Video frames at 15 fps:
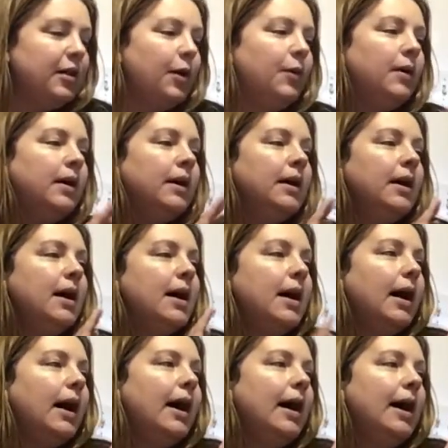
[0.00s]
So,
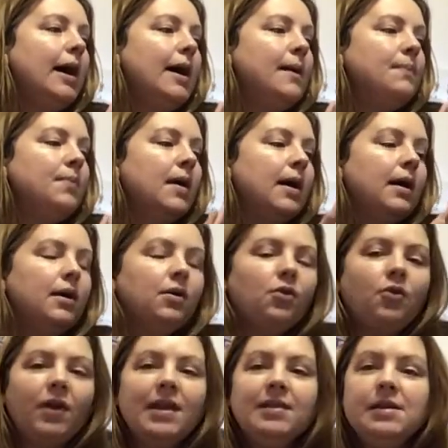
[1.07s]
um,
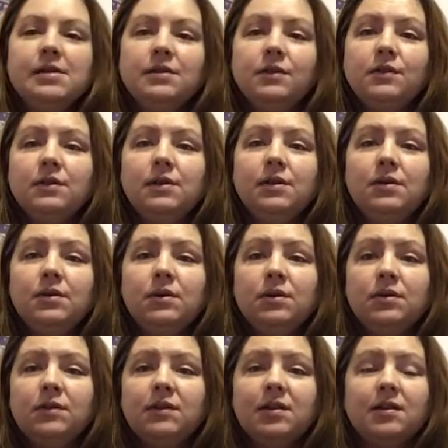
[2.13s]
great thing to
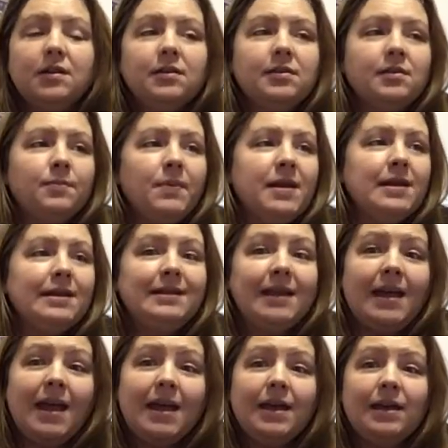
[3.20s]
do to spend a
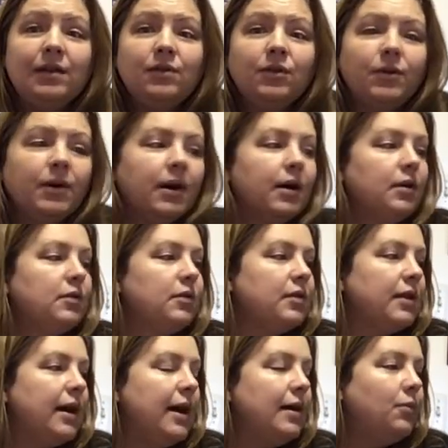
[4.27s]
day indoors.
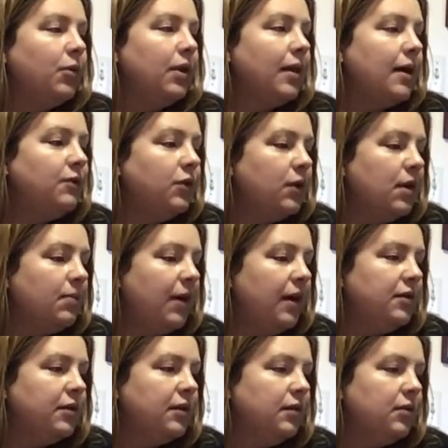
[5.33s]
Um, we love doing
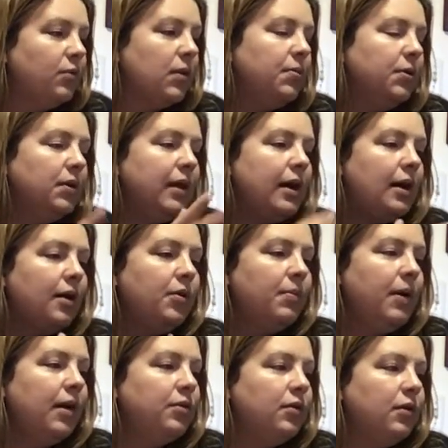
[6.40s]
puzzles. We pulled out all
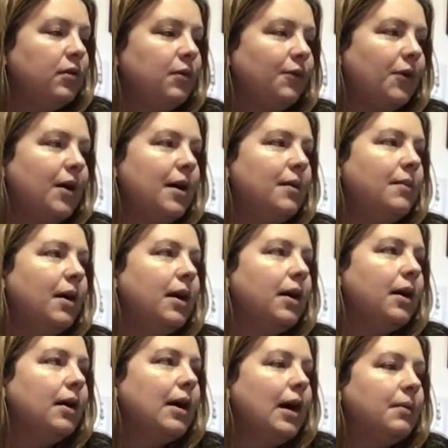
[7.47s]
the puzzles from
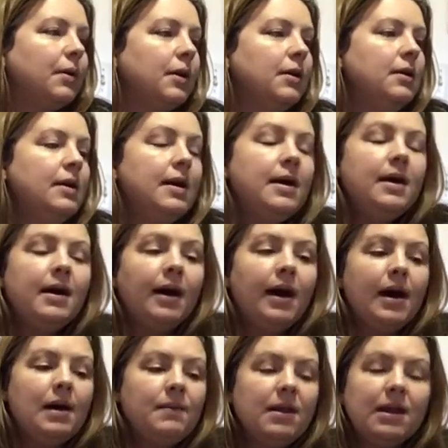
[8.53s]
our cupboard. Um,
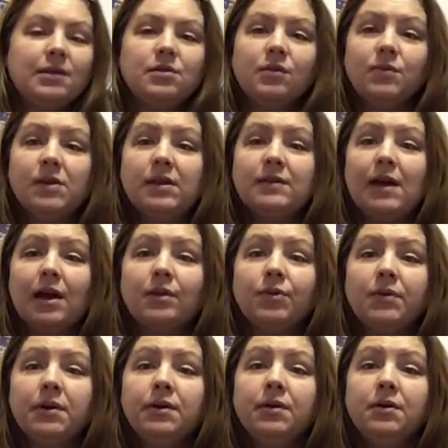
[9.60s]
and I just want to talk
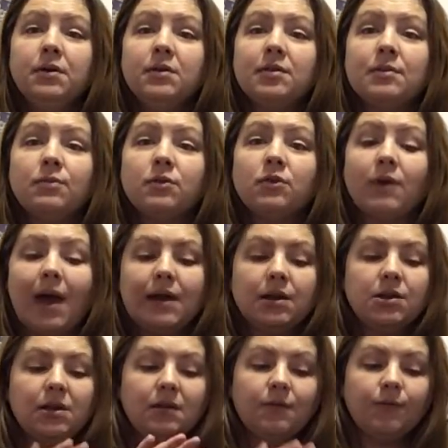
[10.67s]
through some
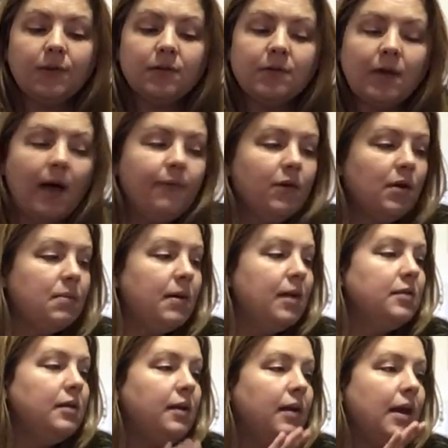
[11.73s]
strategies for solving a
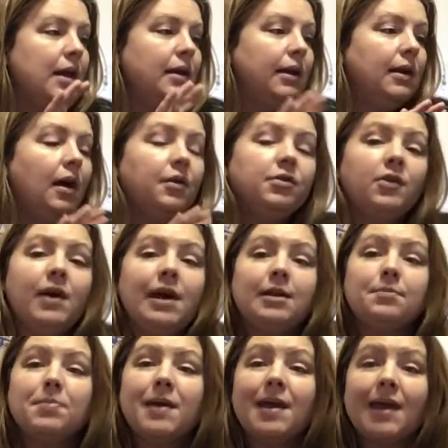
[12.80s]
puzzle and then also how
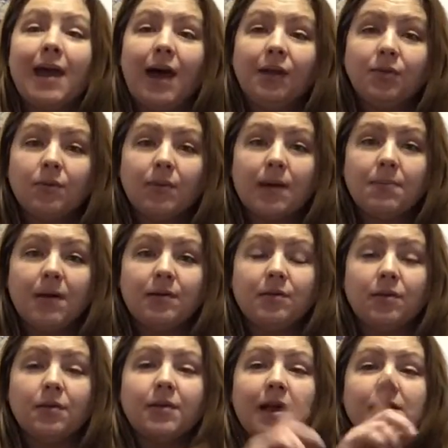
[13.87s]
to pick out the right
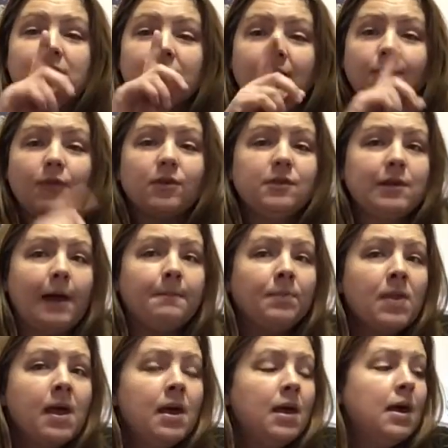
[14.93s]
puzzle. That's the first step.
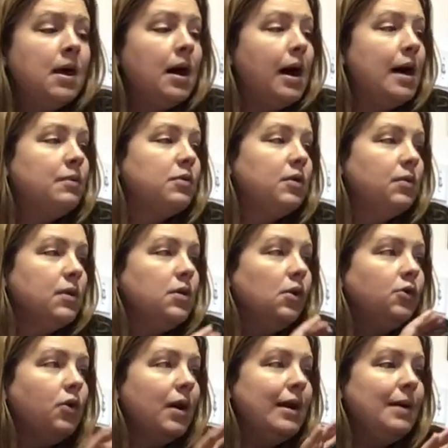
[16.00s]
Um, so when
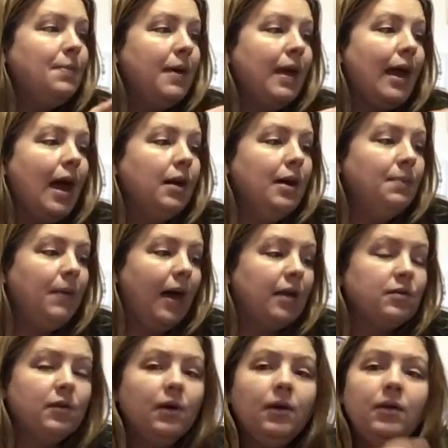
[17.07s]
you're trying to pick out a
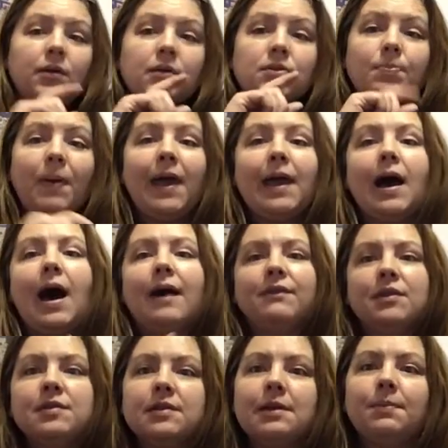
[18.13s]
puzzle, pay,
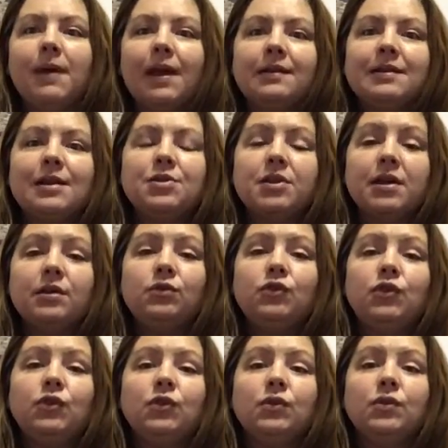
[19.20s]
obviously pay attention
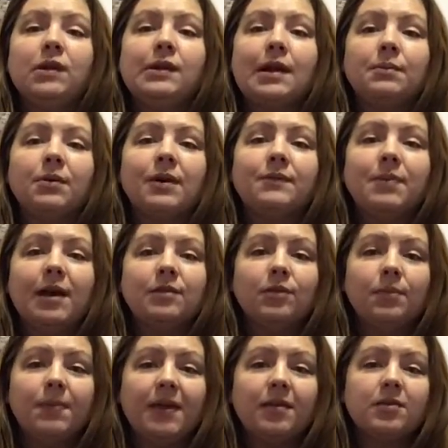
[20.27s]
to the number of
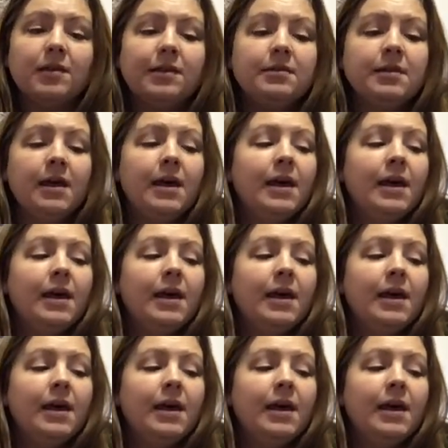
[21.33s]
puzzle pieces.